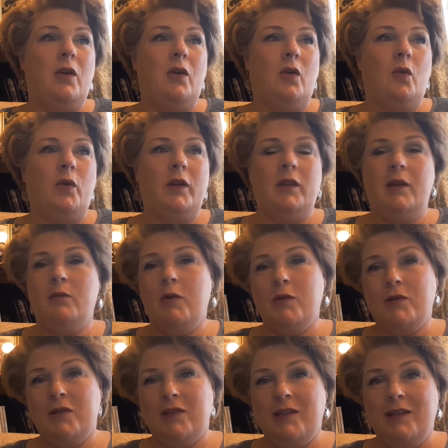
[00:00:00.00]
what do you think
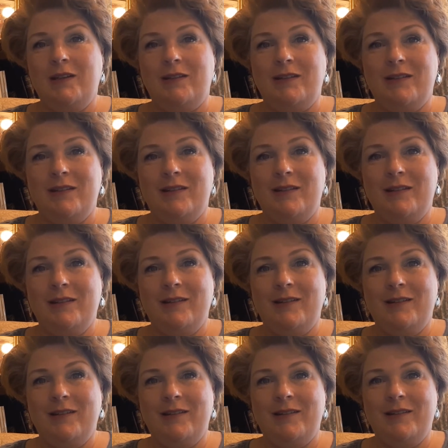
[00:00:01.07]
Moses did?
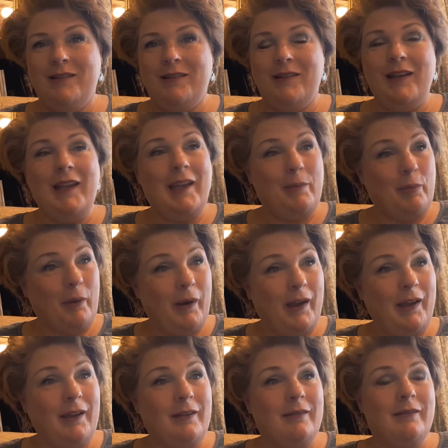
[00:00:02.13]
He
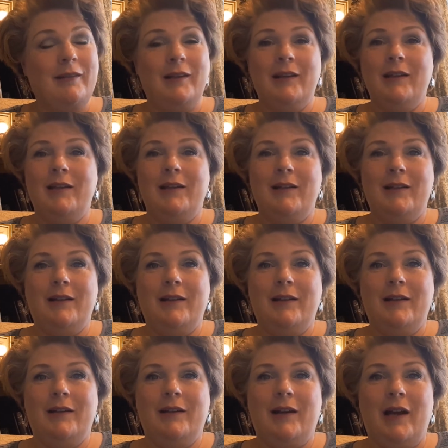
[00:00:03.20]
prayed.
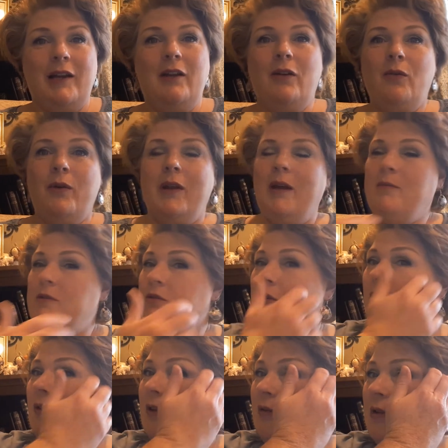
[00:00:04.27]
I know when I'm
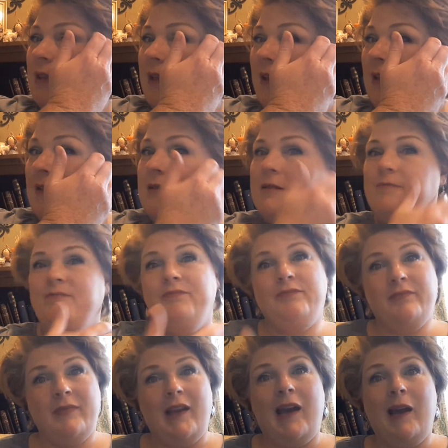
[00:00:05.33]
struggling with things,
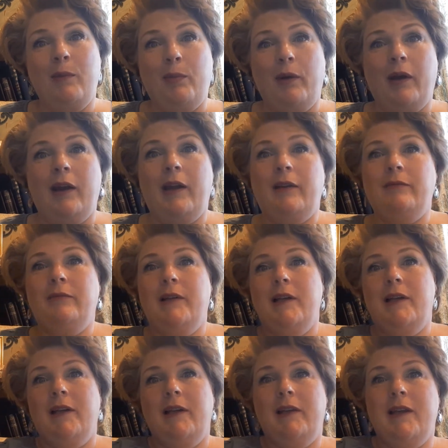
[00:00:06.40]
I pray.
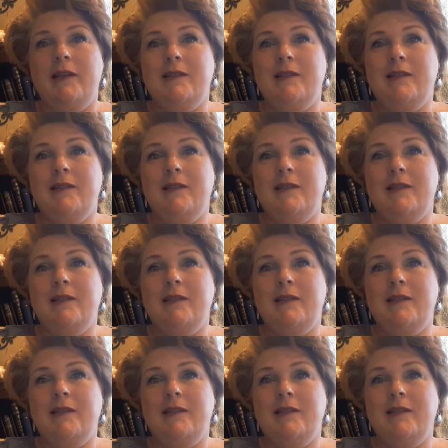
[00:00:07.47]
That